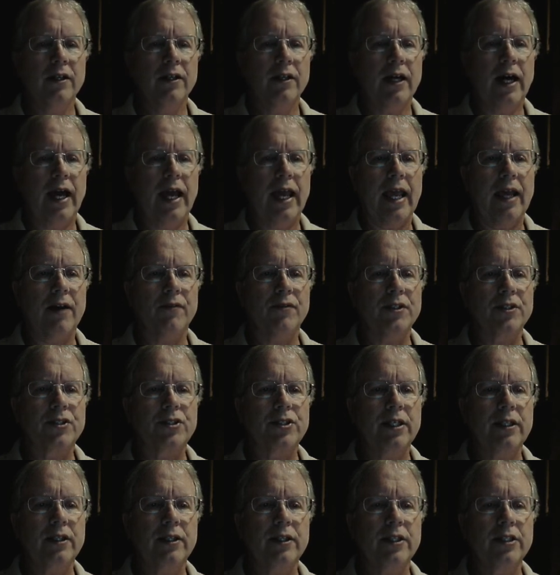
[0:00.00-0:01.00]
I haven't
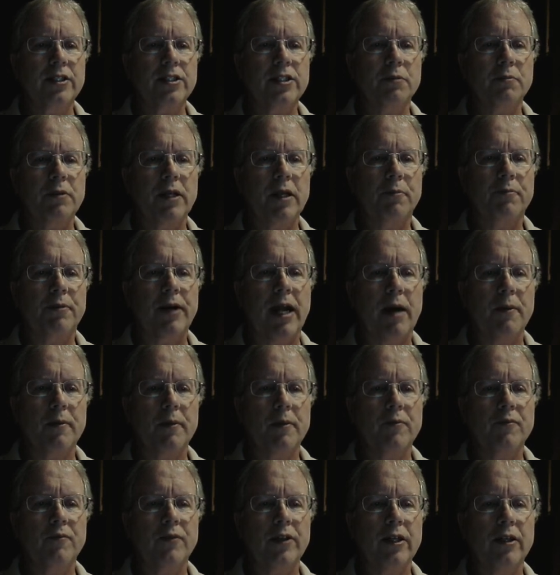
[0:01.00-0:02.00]
seen this to be a
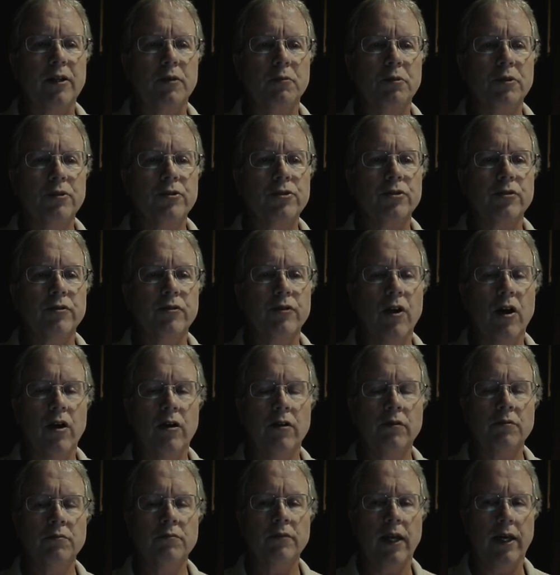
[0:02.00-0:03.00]
problem in Ubuntu
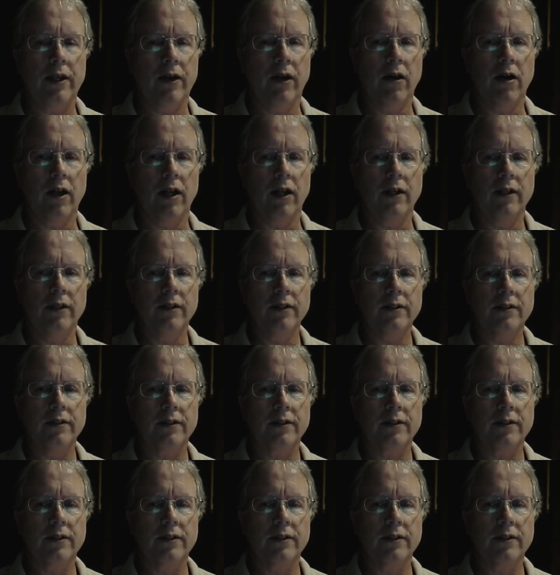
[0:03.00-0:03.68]
Gnome at all.